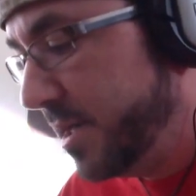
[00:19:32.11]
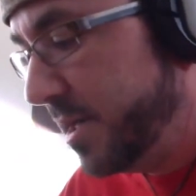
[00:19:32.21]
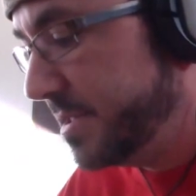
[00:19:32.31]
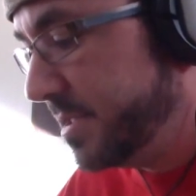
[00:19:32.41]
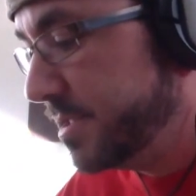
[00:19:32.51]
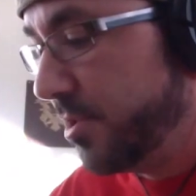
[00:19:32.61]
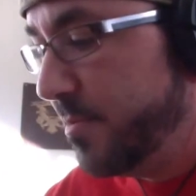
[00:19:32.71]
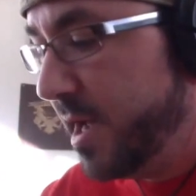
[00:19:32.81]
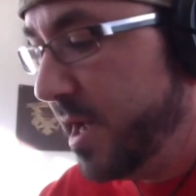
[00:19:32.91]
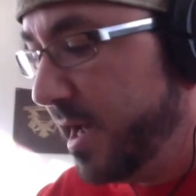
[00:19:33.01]
anybody says
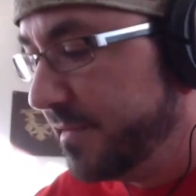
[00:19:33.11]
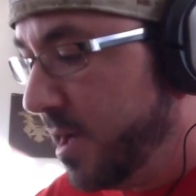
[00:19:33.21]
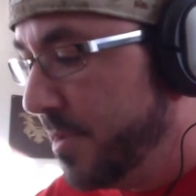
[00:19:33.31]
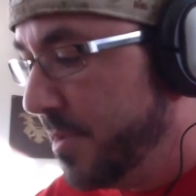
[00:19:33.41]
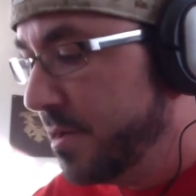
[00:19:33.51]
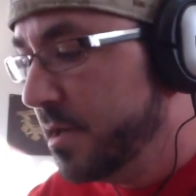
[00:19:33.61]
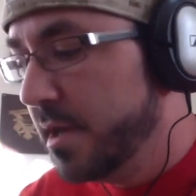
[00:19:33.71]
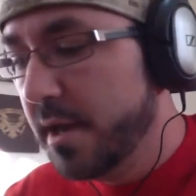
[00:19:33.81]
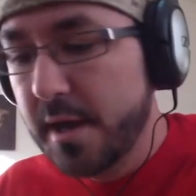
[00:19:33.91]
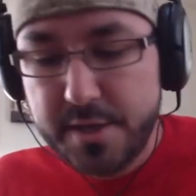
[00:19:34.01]
creamy, I have to comment.
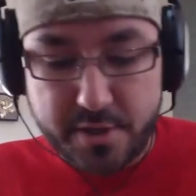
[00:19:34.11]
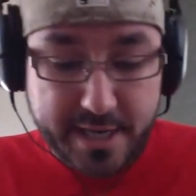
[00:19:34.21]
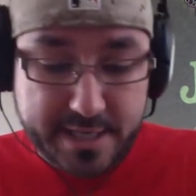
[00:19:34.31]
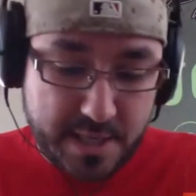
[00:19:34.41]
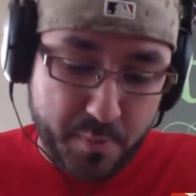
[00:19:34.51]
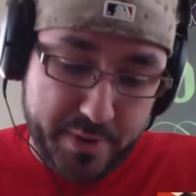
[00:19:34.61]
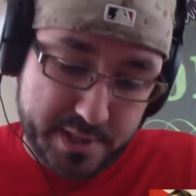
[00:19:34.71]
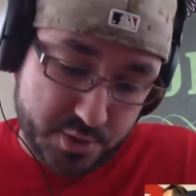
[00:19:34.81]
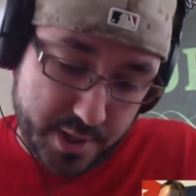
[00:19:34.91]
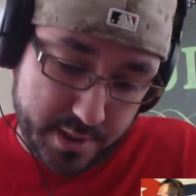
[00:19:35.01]
So I guess I
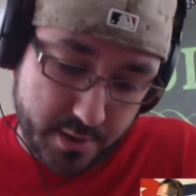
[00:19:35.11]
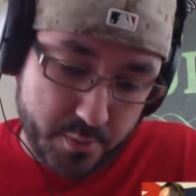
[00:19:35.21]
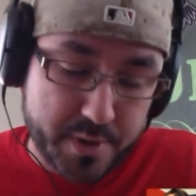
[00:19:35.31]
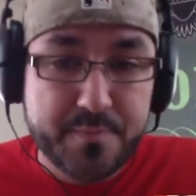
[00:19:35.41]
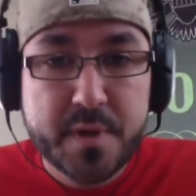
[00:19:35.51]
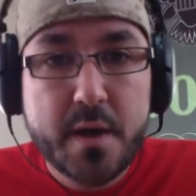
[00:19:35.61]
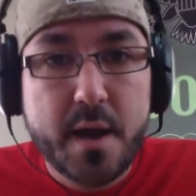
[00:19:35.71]
perpetuated a little bit.